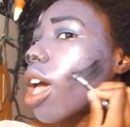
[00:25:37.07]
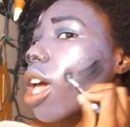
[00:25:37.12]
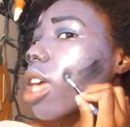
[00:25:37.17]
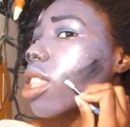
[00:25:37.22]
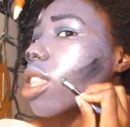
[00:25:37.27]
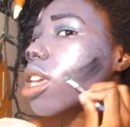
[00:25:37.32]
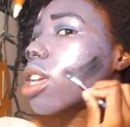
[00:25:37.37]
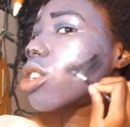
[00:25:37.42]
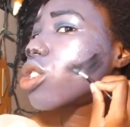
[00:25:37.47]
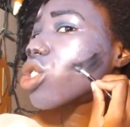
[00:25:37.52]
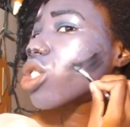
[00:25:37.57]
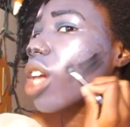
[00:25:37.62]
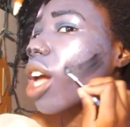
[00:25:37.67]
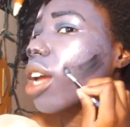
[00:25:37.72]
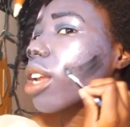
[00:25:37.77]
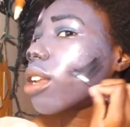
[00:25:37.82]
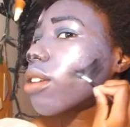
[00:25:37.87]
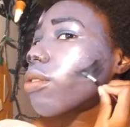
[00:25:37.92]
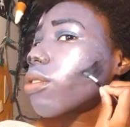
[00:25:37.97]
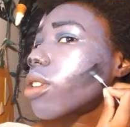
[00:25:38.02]
And it just
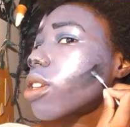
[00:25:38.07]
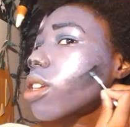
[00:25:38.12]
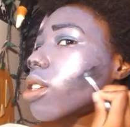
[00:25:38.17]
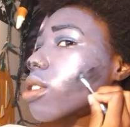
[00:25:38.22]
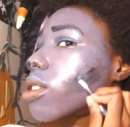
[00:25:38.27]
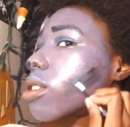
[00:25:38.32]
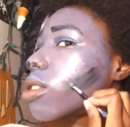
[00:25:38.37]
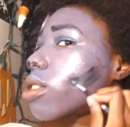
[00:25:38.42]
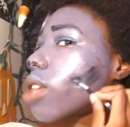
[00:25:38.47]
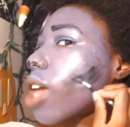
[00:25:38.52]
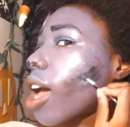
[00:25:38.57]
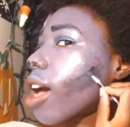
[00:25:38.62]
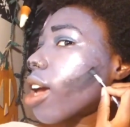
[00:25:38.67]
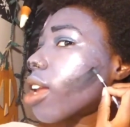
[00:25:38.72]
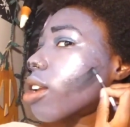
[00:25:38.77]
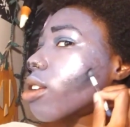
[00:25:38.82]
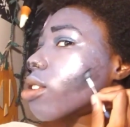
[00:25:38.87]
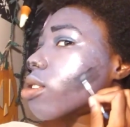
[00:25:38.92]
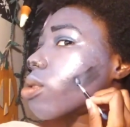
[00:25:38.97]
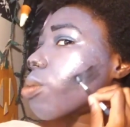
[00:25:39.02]
kind of is
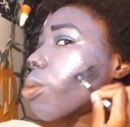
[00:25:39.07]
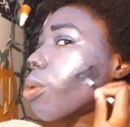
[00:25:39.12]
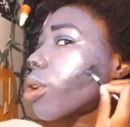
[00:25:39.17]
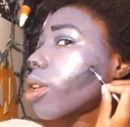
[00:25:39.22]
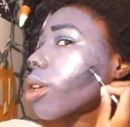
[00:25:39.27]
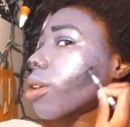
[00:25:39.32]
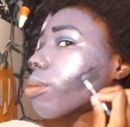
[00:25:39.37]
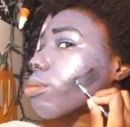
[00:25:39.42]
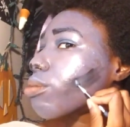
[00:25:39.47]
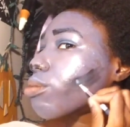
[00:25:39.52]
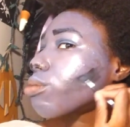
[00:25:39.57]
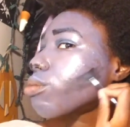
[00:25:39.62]
sad and disappointing.